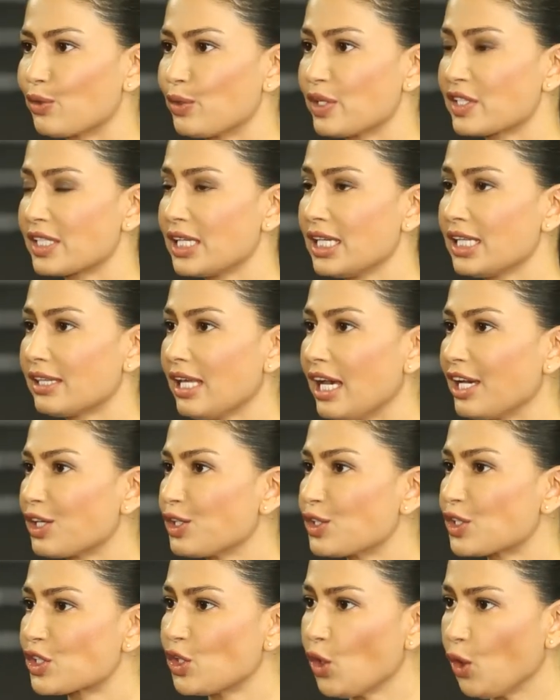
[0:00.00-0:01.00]
Kirsteen,
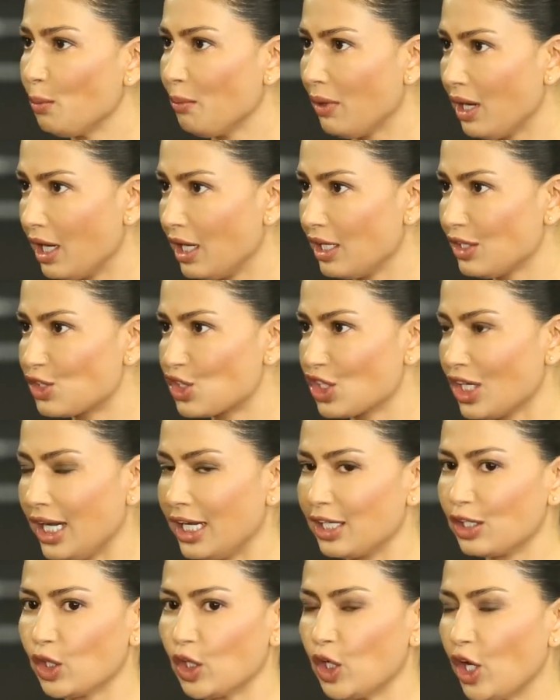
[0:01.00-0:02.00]
thank you so much.
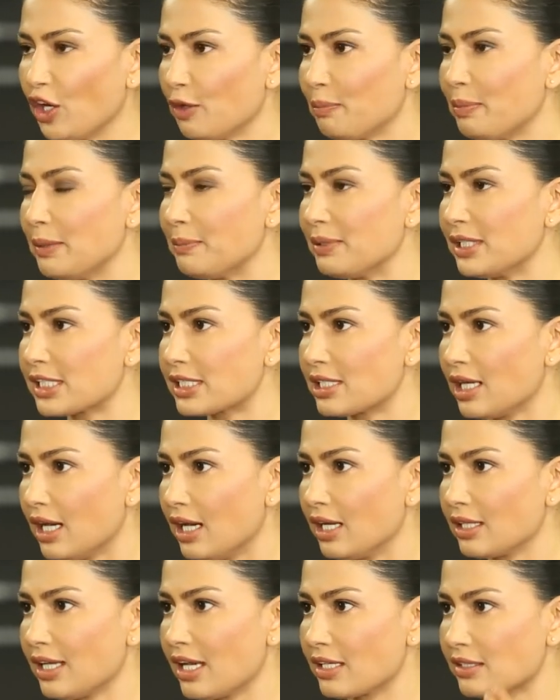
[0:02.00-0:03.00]
I know a lot of people
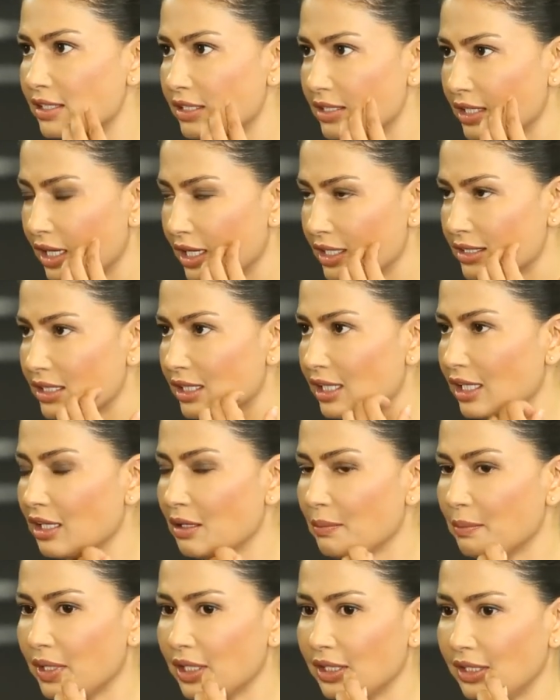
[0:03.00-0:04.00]
start
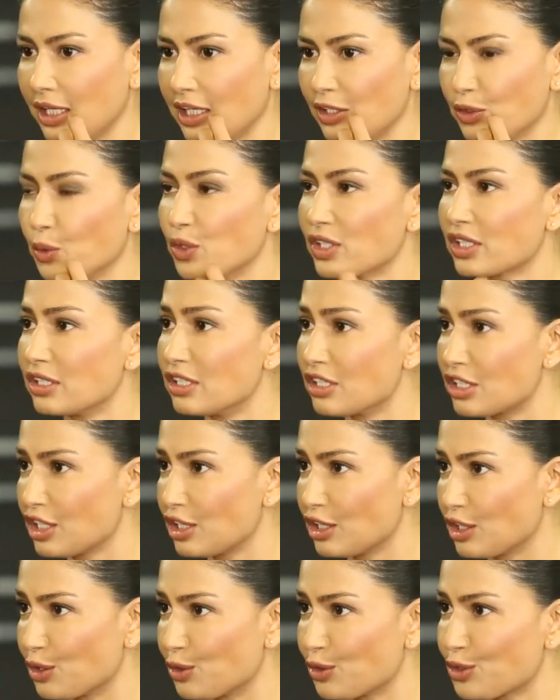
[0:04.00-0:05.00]
exercising, but they don't
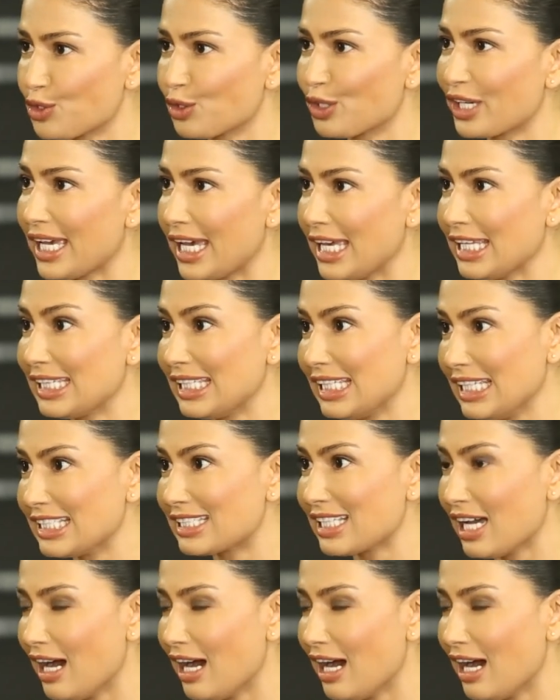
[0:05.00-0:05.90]
continue. To get these